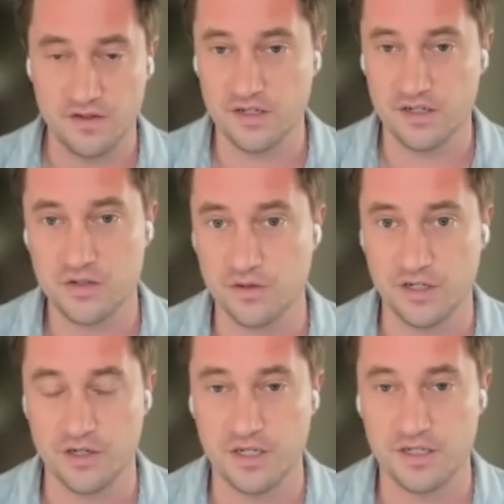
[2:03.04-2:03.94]
in the
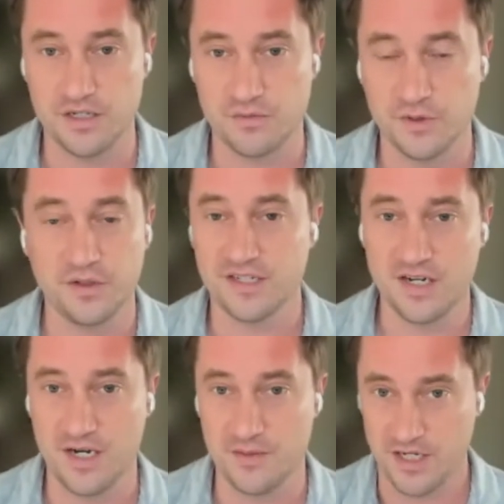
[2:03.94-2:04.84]
industry. You know, it's really
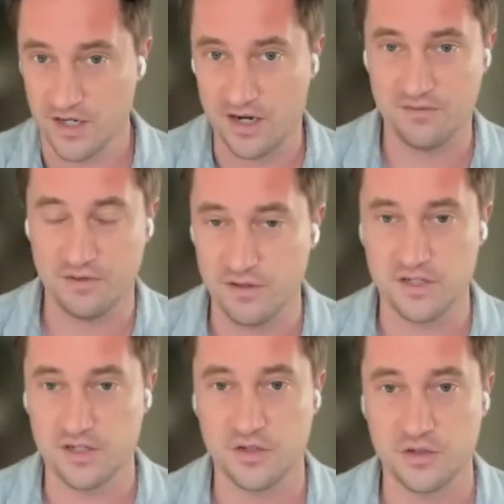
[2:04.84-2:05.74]
time to get off of the
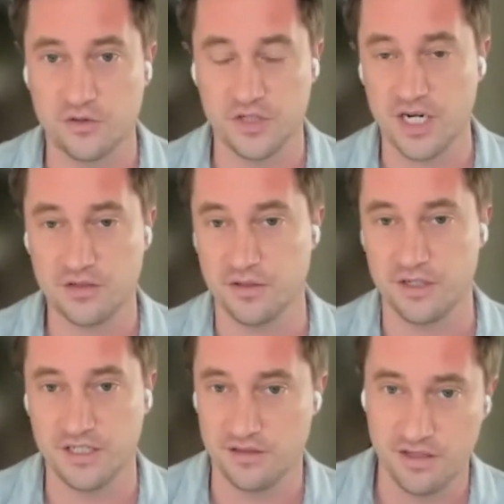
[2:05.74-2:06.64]
digital
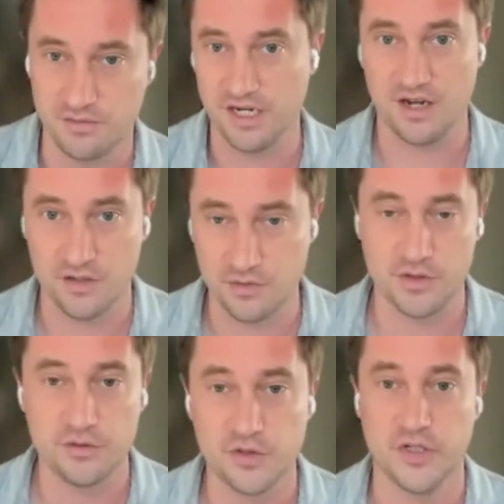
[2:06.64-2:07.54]
trajectory and, and get onto a
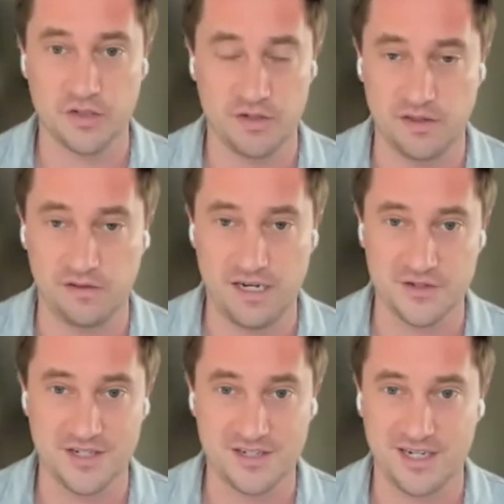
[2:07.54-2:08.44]
new trajectory that
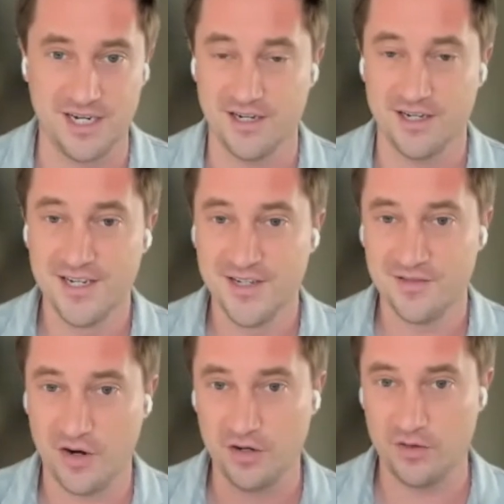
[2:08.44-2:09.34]
allows us to get
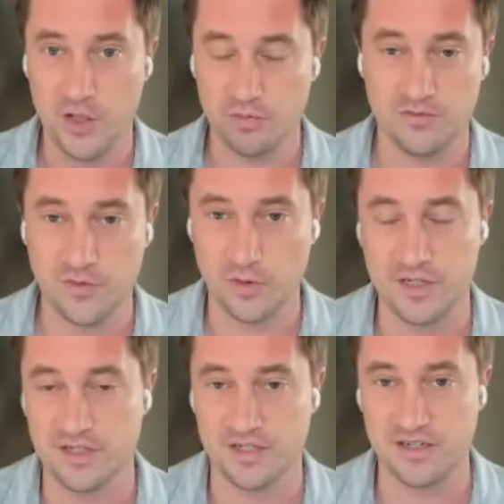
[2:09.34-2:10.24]
far greater
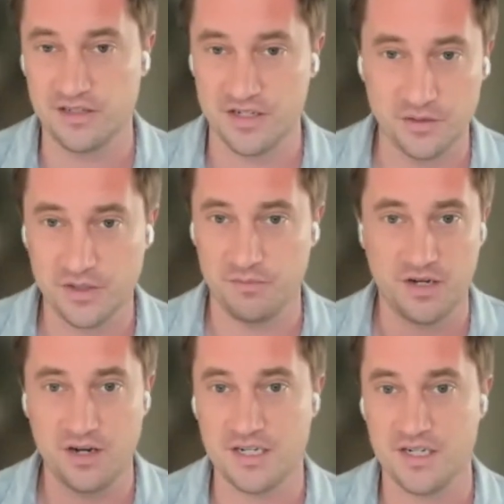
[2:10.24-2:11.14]
performance and, and still keep
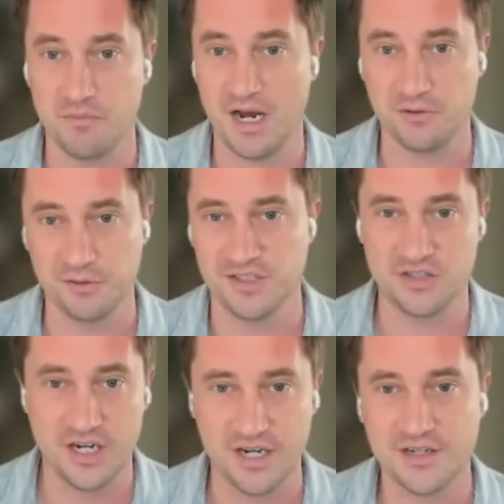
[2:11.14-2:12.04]
the cost and power
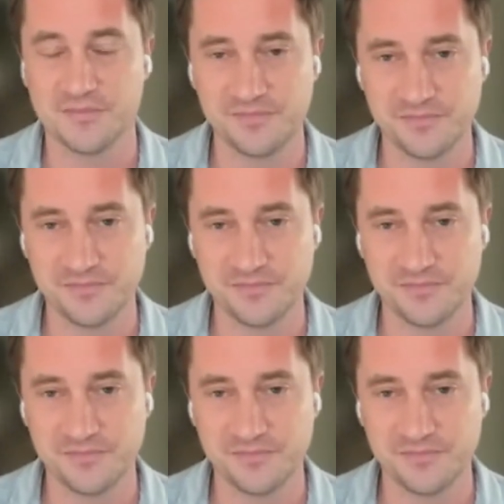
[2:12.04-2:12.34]
in check.